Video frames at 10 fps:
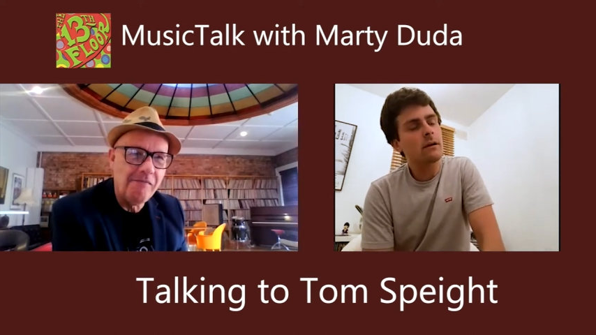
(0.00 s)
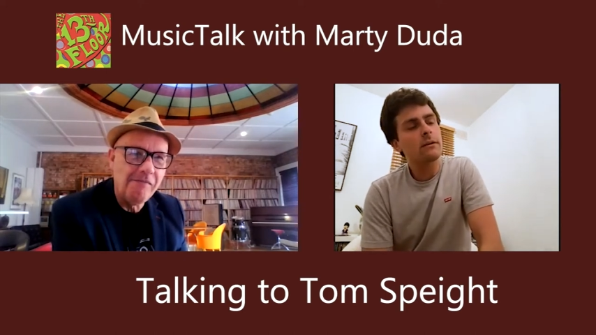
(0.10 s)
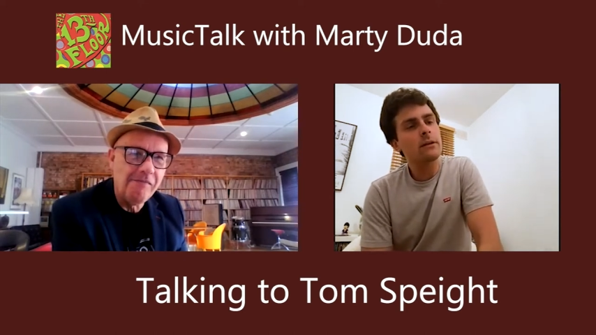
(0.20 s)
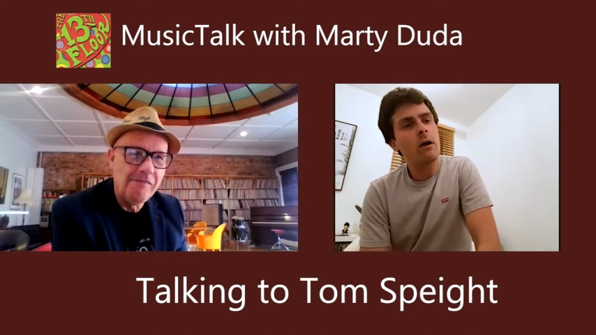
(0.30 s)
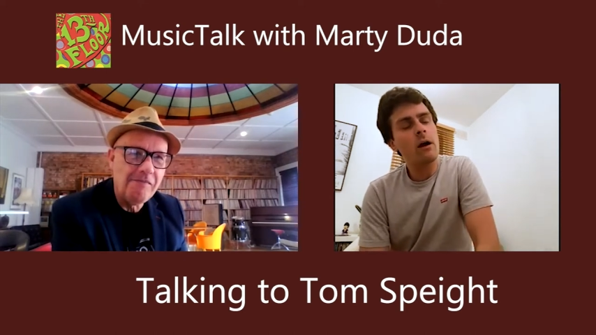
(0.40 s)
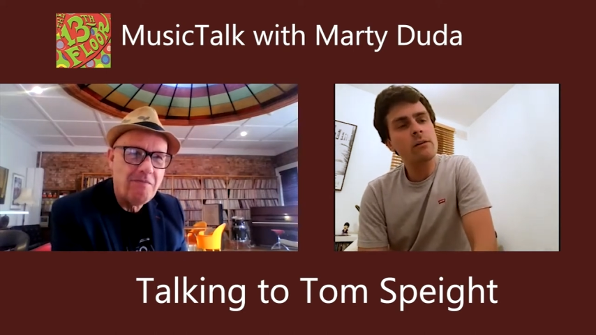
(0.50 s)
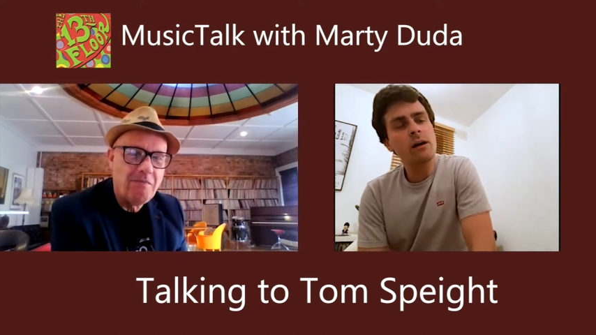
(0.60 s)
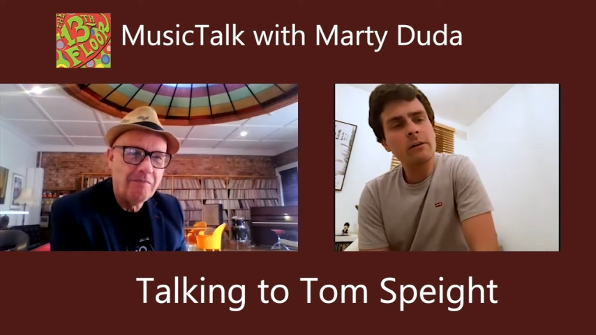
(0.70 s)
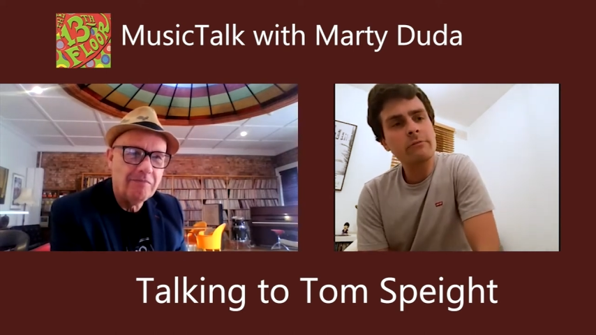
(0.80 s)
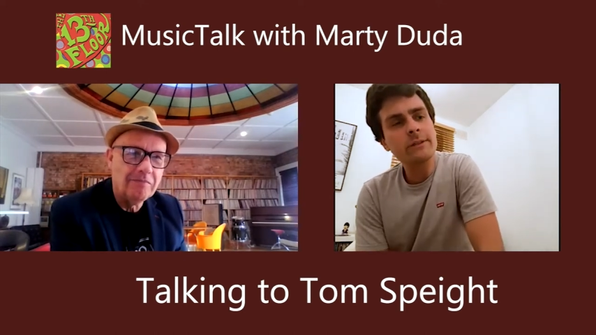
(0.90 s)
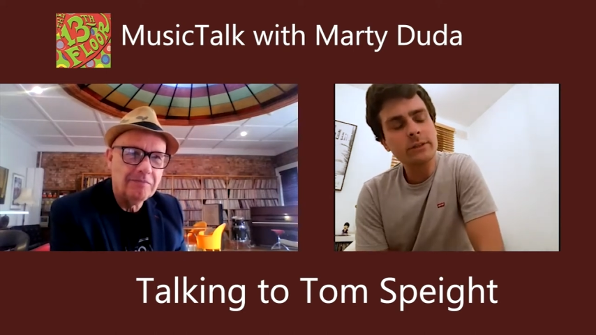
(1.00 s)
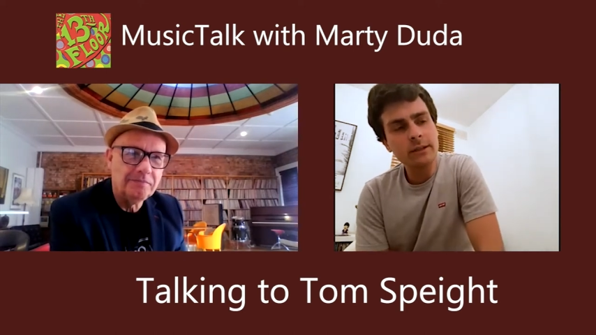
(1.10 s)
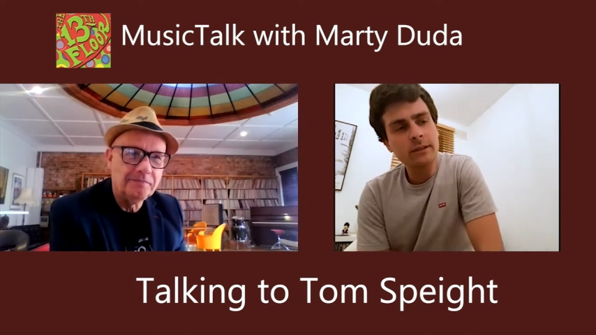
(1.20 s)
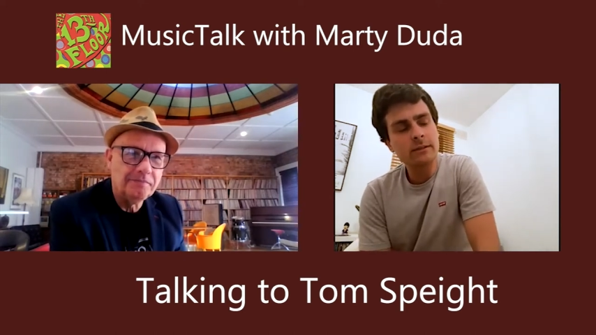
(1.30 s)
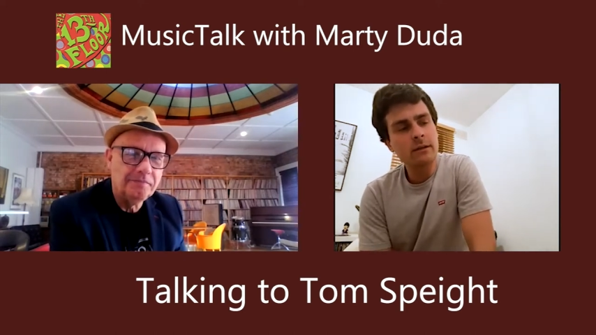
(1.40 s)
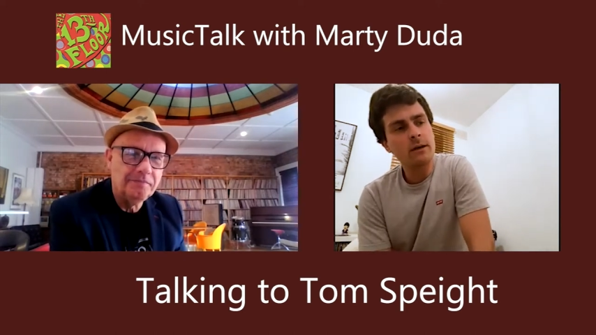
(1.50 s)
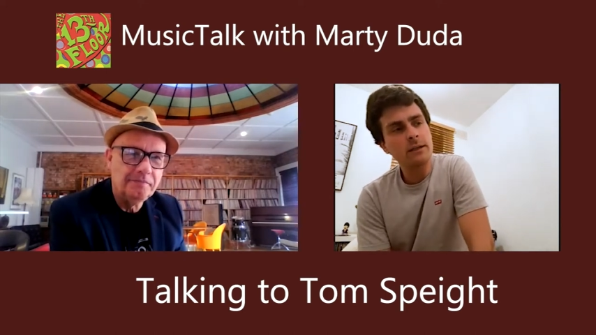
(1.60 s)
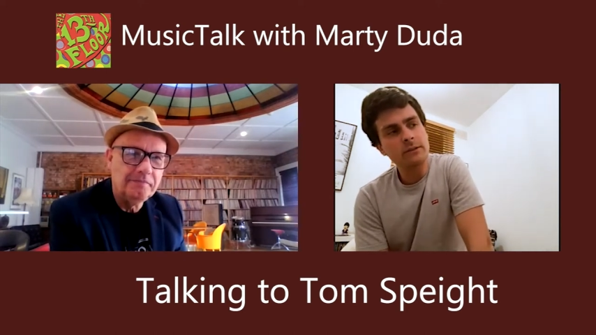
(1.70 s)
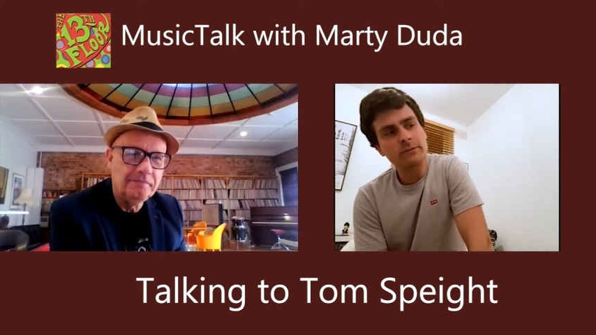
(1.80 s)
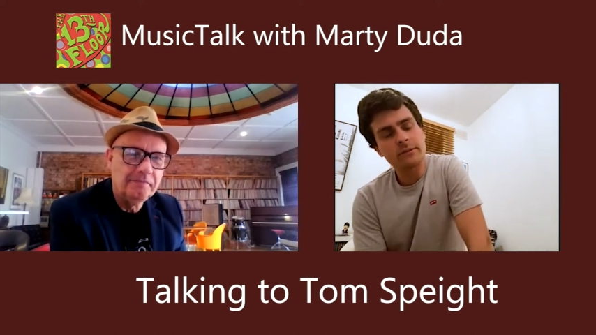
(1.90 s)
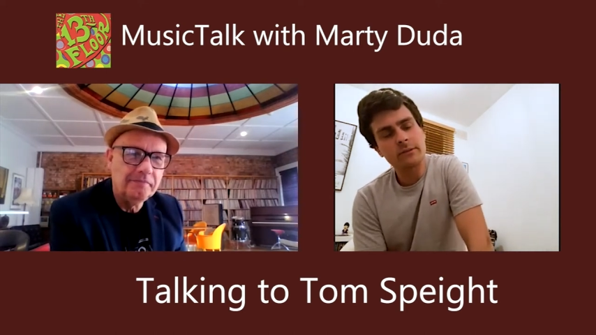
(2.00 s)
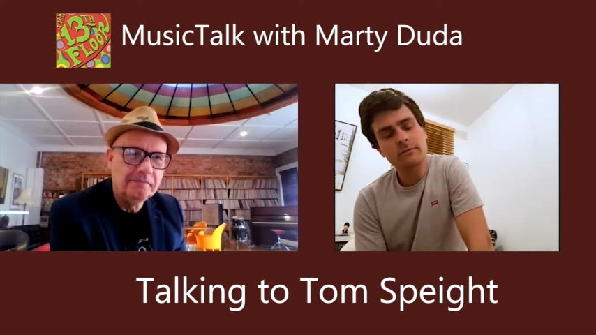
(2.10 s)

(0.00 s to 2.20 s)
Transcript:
Speaker 1: you know I, I originally started off